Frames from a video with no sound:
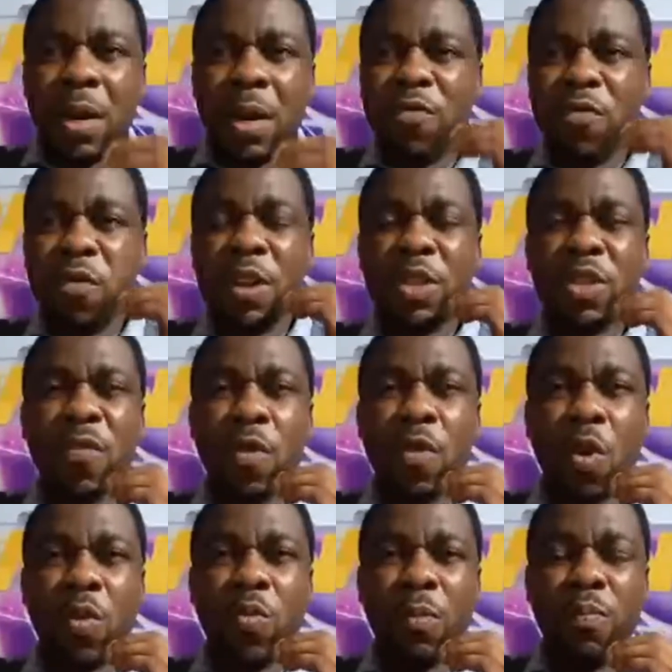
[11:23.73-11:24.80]
The voice of
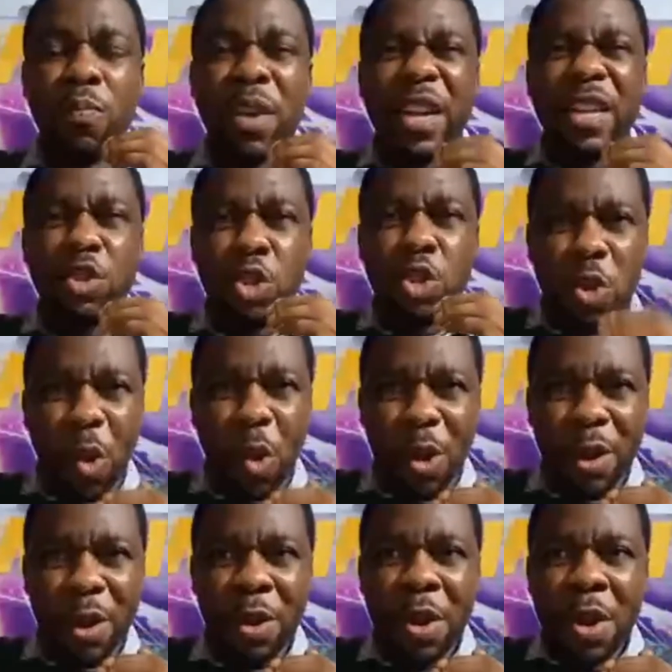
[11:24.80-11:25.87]
God will bring
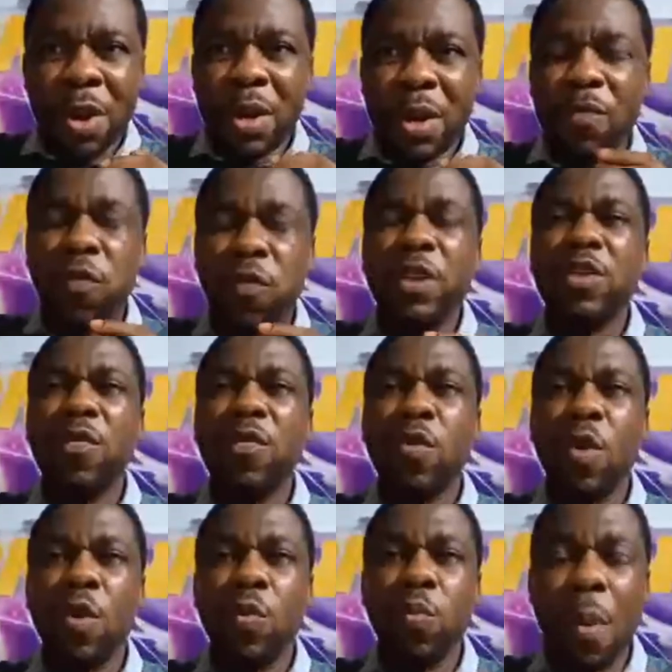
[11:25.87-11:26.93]
joy. The voice of
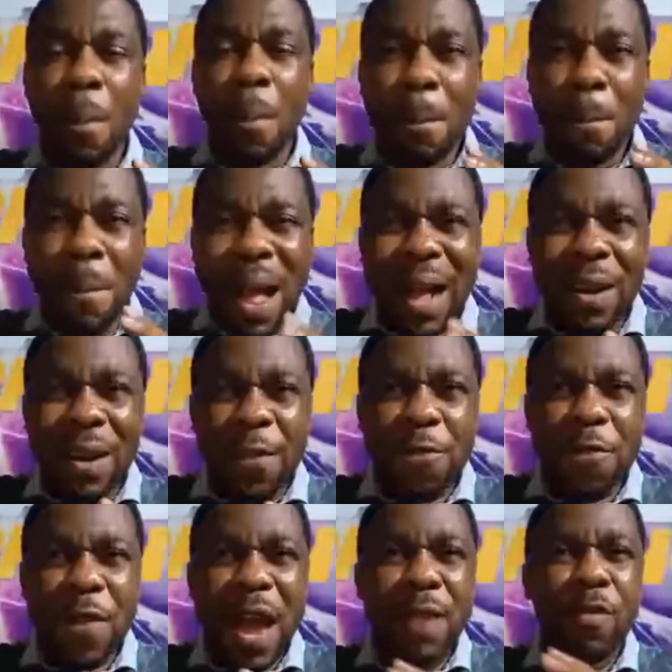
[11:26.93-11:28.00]
God will
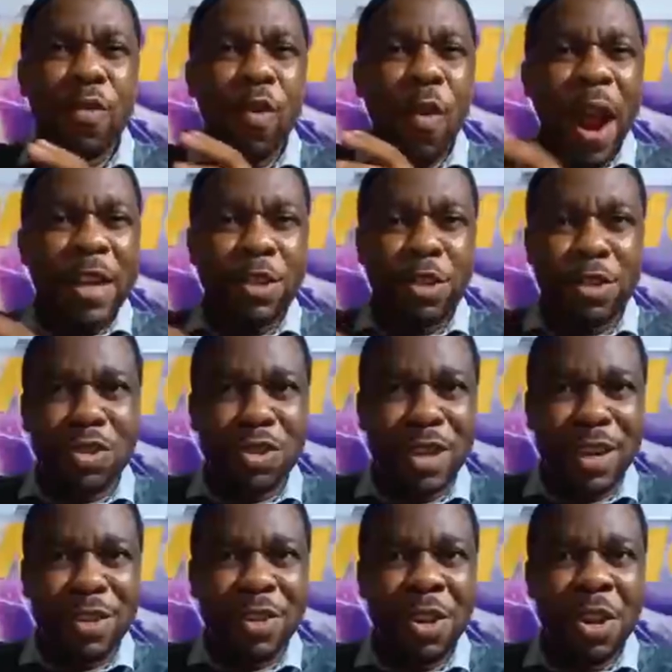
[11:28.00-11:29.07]
magnify
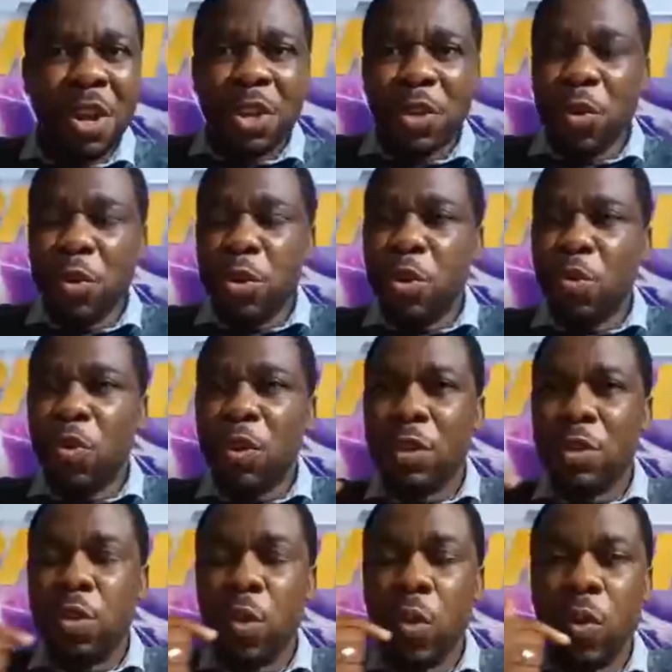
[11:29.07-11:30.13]
righteousness. It, it, it,
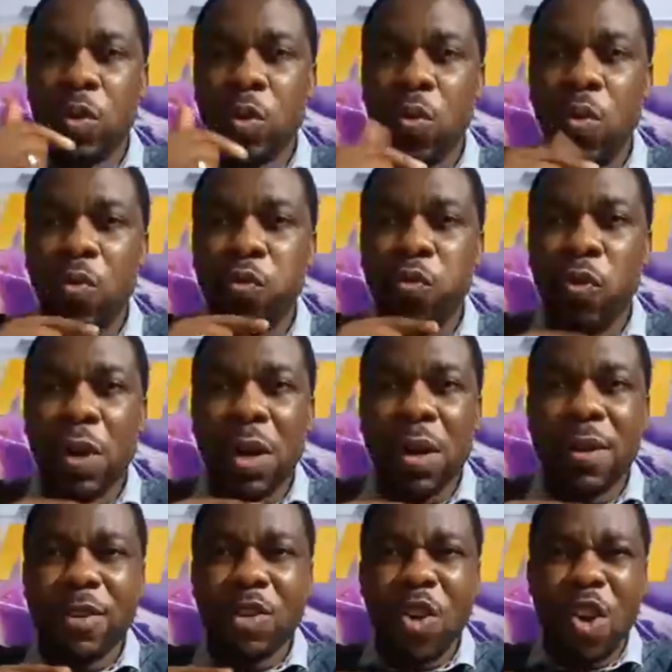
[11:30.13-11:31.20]
those who
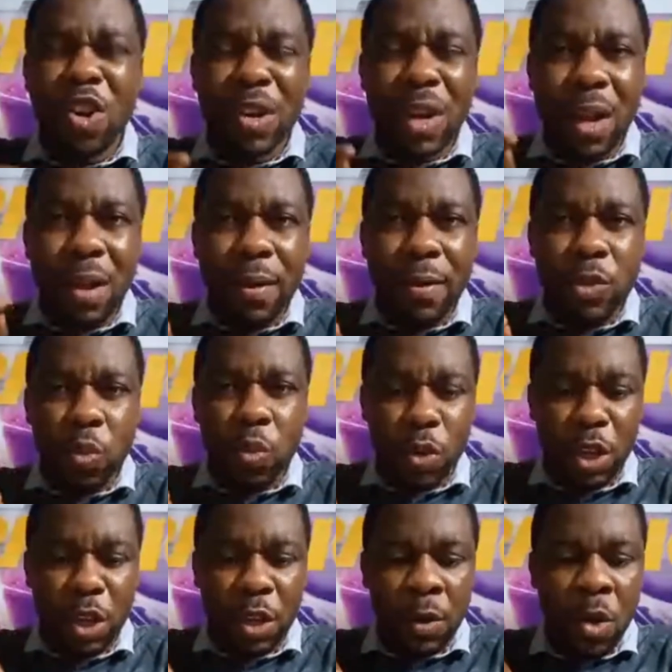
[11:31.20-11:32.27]
focus on God's
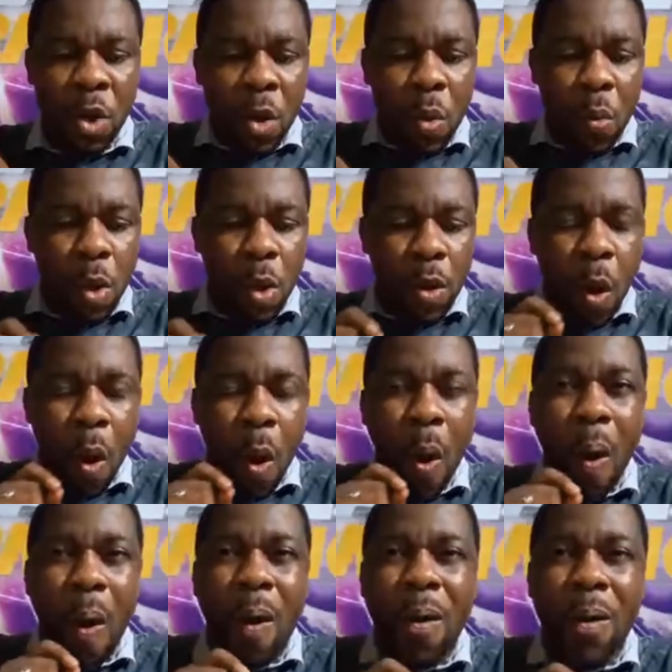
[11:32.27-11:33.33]
will will
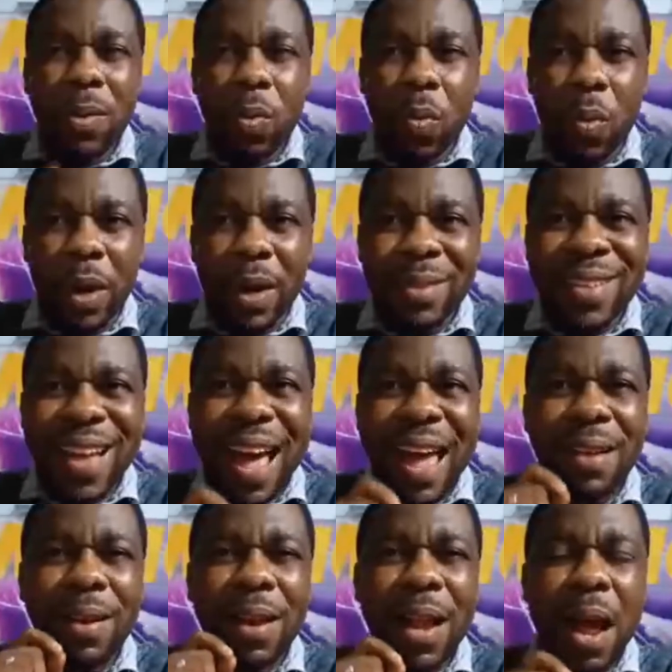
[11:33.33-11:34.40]
always
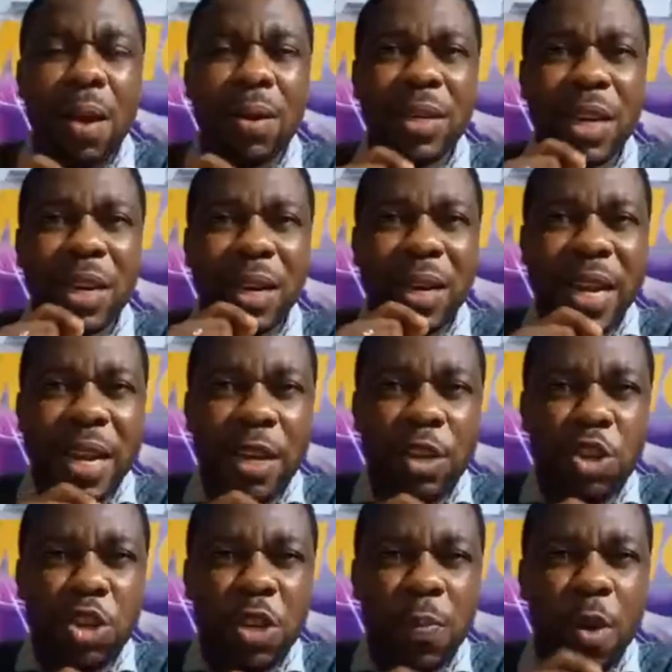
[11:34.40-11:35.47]
allow the
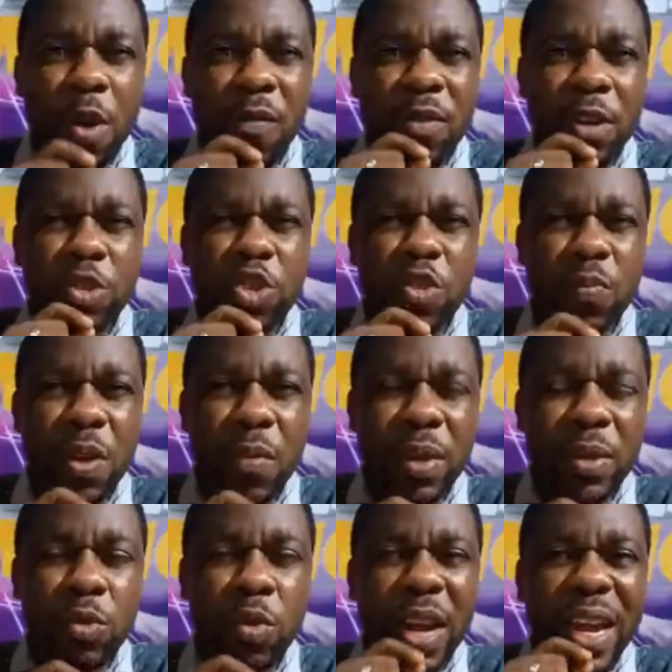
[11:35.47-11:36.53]
leadership of the
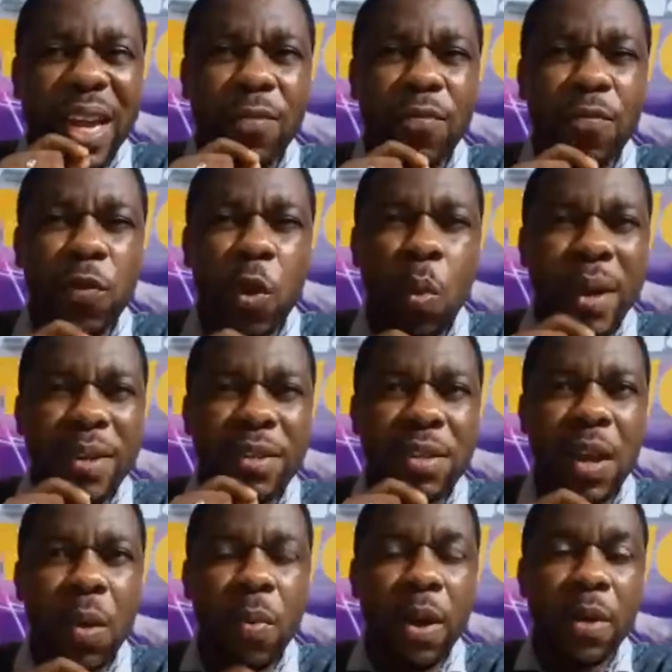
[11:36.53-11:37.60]
Spirit to influence
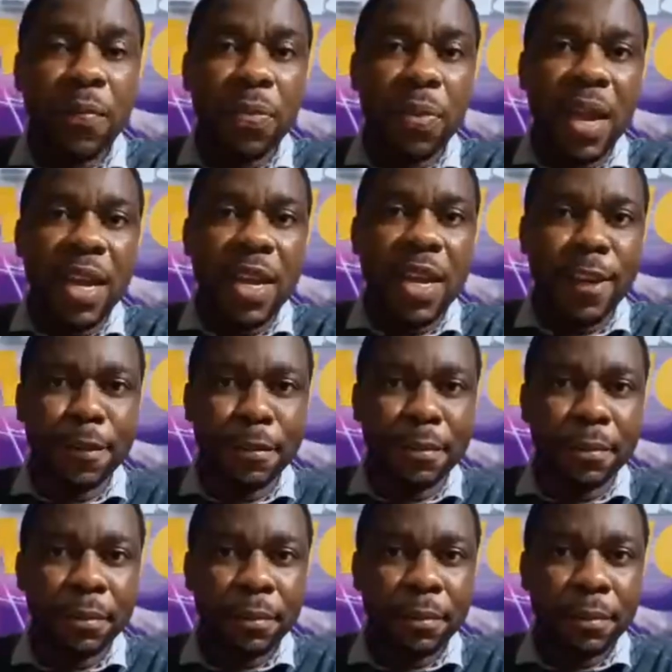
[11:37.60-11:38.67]
their way of thinking.